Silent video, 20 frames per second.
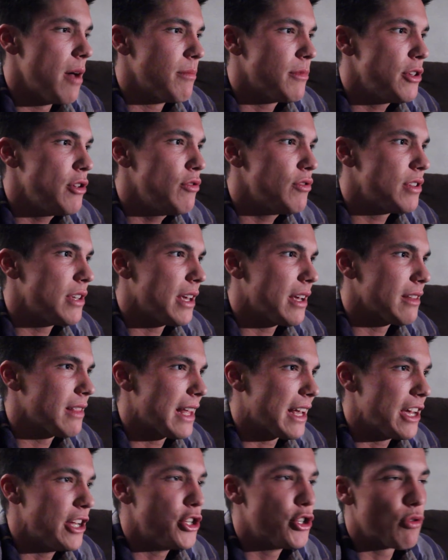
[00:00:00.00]
using
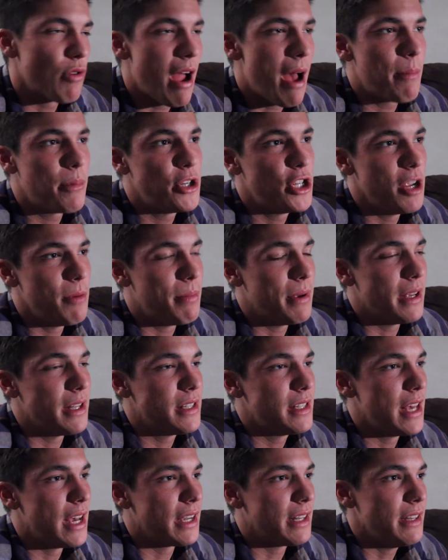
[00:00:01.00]
like a drop
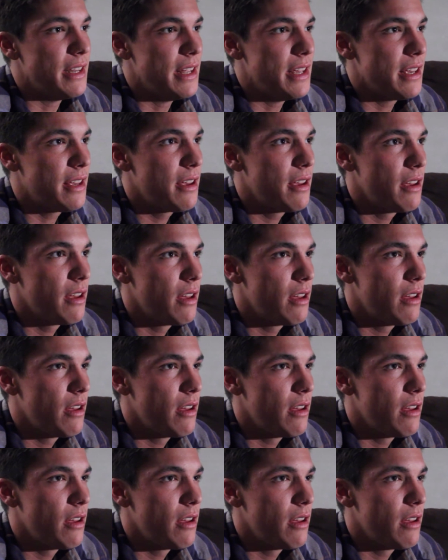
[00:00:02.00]
shipping technique.